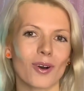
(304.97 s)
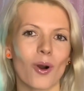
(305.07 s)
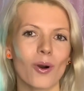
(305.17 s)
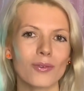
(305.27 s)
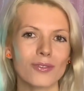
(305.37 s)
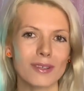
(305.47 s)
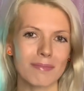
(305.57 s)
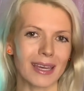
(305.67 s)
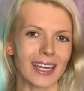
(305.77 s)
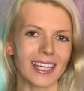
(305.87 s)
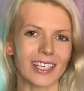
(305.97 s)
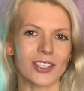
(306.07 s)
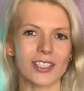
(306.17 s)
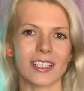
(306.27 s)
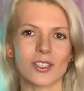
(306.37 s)
of the main
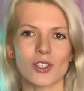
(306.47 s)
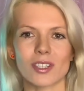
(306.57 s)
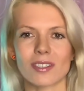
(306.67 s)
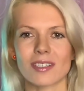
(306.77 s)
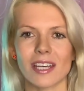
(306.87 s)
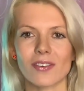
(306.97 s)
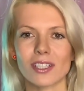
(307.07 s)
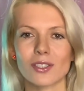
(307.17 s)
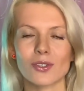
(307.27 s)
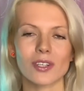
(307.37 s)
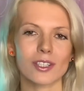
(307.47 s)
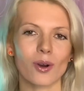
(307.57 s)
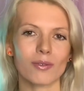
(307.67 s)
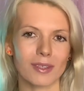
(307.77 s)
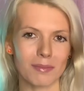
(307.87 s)
intelligence directorate
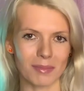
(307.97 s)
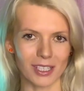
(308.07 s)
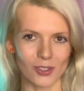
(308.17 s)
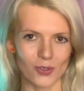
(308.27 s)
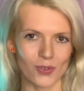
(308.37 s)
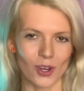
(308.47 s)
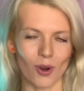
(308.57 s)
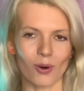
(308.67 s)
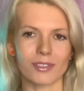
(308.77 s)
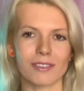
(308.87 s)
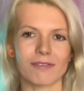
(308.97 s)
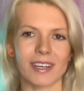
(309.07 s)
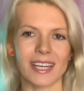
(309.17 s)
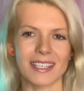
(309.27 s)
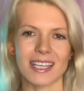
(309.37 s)
of the Ministry of
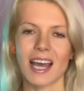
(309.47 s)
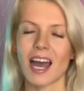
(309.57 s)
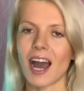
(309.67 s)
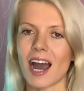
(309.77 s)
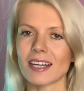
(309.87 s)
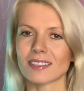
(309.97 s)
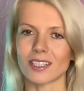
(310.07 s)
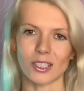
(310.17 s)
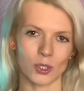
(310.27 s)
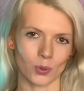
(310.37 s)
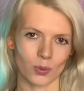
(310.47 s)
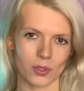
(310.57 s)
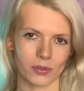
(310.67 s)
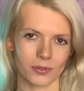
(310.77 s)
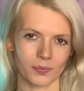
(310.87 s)
Defense, Andriy Yusov.
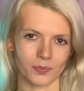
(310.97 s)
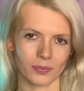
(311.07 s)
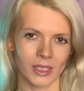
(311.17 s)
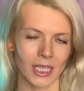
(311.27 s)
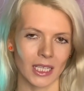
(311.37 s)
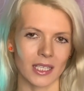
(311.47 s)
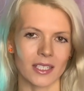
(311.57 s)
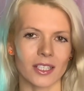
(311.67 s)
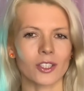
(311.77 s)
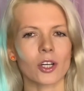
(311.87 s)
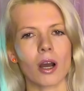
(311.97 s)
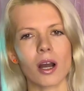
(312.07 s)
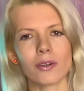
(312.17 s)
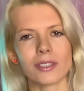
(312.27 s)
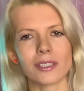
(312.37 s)
He said
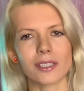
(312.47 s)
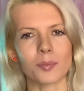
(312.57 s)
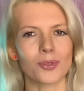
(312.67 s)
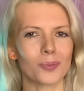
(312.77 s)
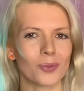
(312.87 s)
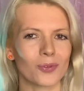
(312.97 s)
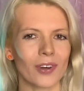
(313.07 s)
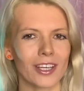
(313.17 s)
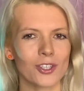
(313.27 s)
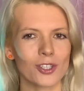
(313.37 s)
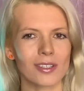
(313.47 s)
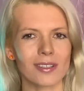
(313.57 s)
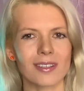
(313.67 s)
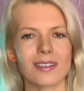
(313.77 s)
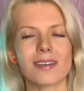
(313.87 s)
currently preparation
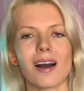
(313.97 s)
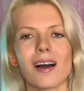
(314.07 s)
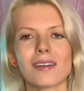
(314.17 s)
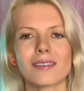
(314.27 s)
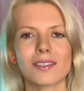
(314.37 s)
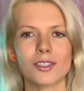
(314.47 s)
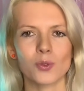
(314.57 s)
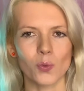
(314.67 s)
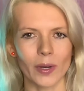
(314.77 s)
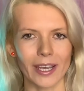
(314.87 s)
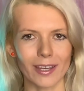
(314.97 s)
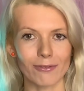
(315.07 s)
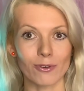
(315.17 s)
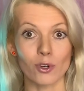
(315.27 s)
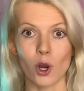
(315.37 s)
is underway
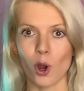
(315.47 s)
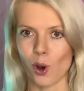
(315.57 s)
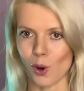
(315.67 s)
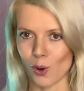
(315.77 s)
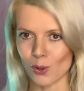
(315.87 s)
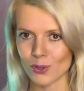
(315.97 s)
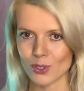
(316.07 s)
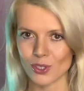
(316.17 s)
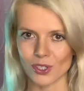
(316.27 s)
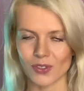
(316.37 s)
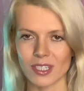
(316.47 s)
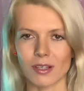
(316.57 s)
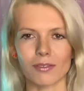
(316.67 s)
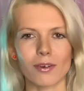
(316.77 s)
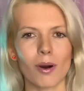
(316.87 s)
for a whole series
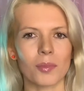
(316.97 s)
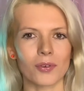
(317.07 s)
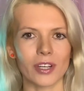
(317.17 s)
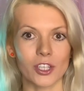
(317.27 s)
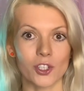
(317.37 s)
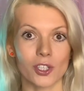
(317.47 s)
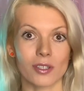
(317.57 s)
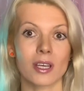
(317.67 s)
of operations